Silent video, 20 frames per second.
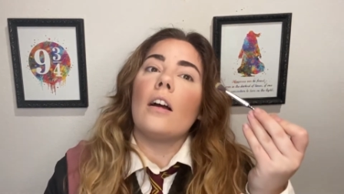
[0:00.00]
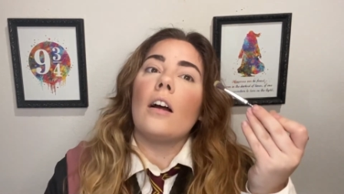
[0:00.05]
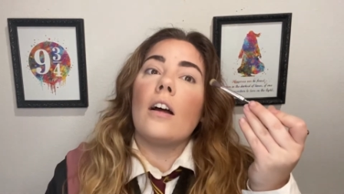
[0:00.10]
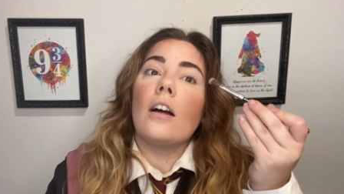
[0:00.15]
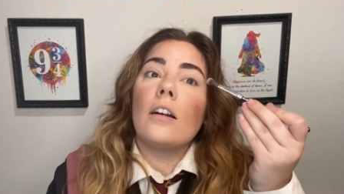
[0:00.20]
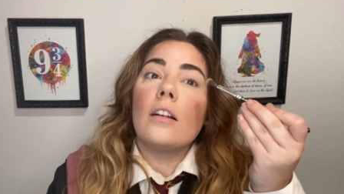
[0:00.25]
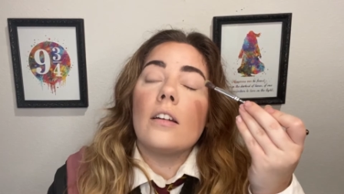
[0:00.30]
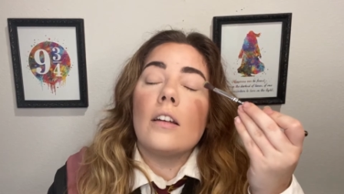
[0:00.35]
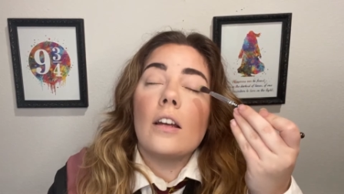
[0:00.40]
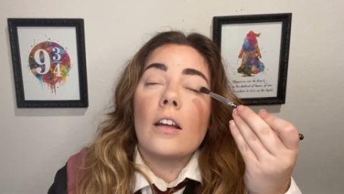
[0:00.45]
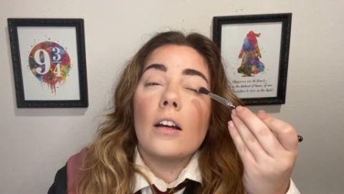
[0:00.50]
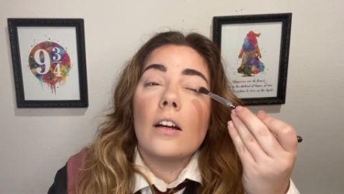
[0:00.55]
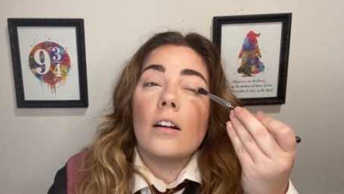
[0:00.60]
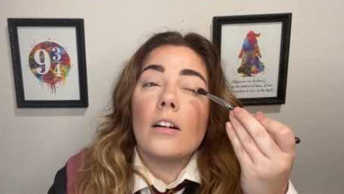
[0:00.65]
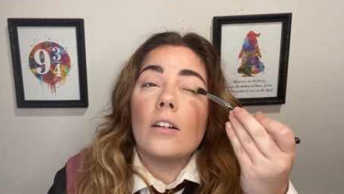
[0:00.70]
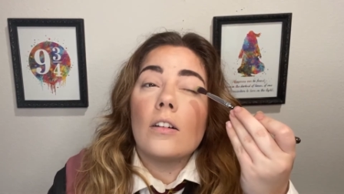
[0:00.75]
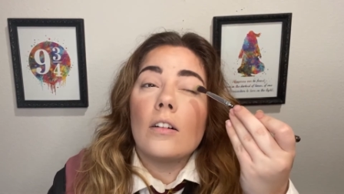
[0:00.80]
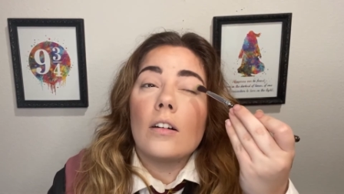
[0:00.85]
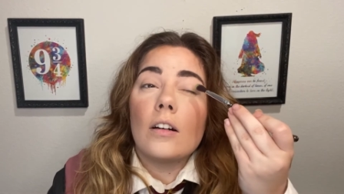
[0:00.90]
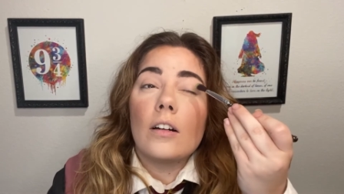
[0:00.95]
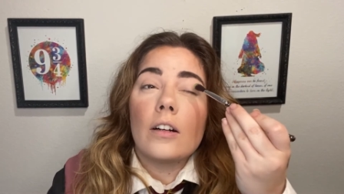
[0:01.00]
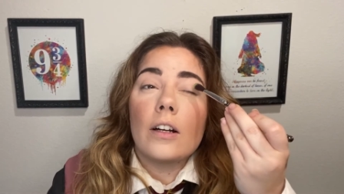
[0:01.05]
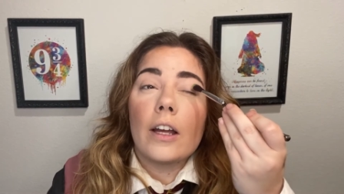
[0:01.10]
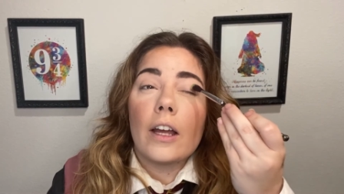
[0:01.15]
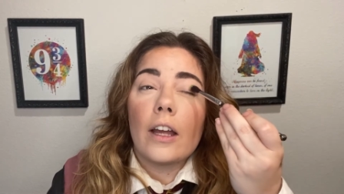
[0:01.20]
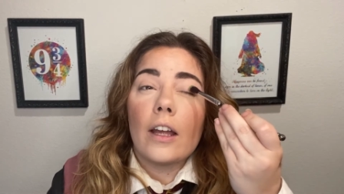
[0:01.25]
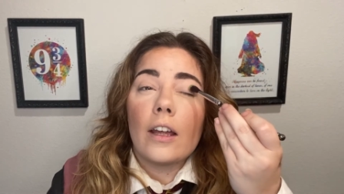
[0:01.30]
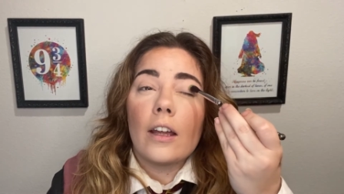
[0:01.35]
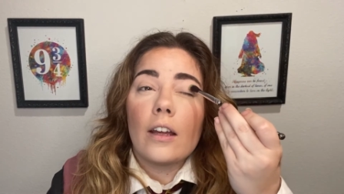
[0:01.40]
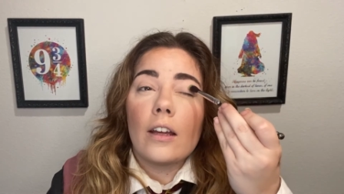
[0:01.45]
Oh no,
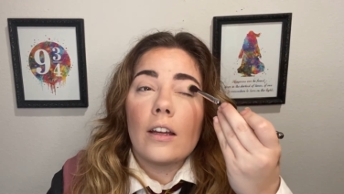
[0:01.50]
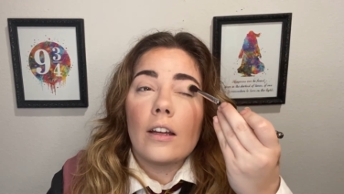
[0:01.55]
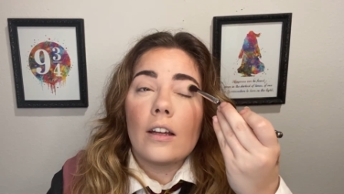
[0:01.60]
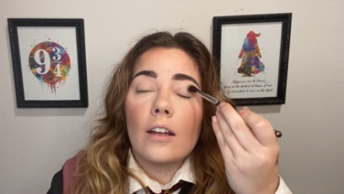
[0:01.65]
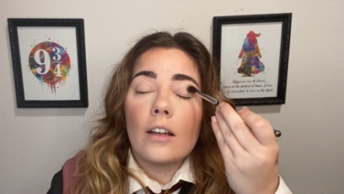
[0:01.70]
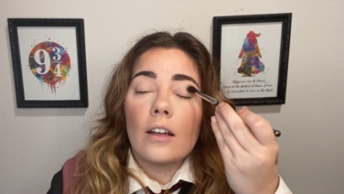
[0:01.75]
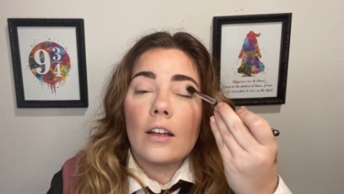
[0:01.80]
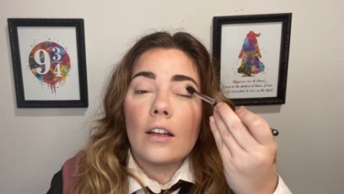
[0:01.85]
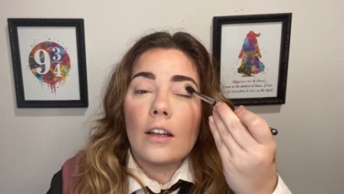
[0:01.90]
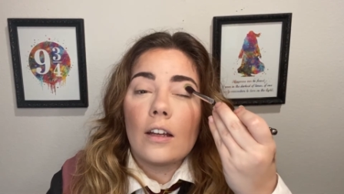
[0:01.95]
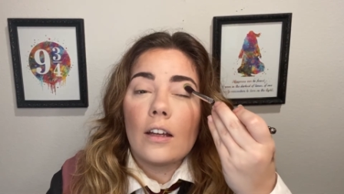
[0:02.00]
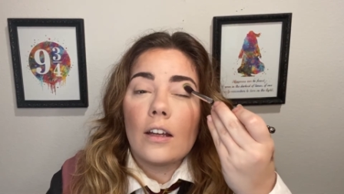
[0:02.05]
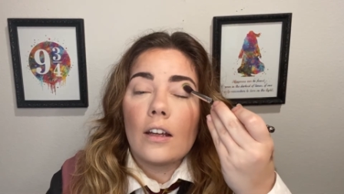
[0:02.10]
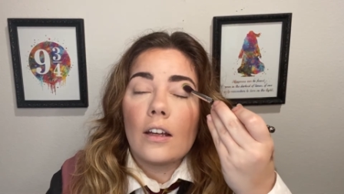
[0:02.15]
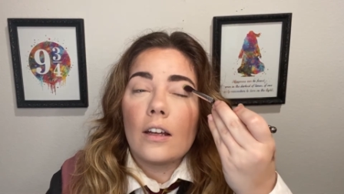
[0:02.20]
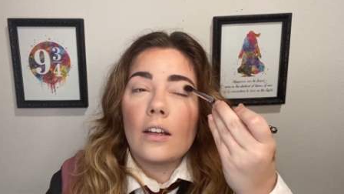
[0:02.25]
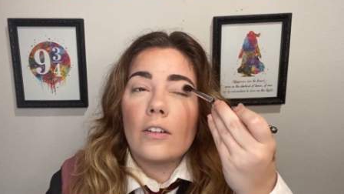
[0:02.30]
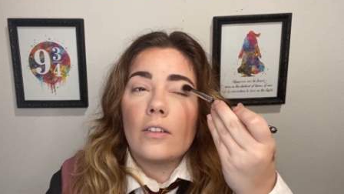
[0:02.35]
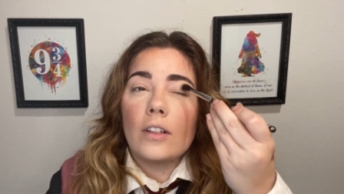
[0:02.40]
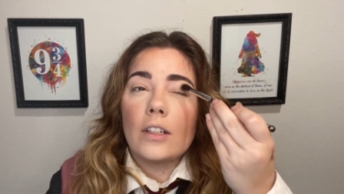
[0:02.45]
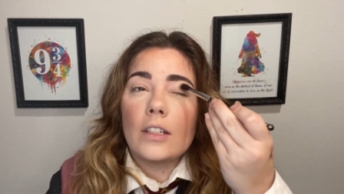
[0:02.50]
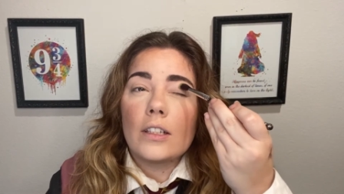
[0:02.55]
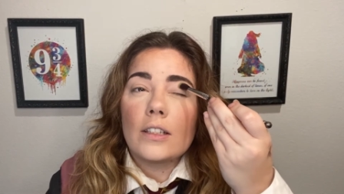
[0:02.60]
okay. And we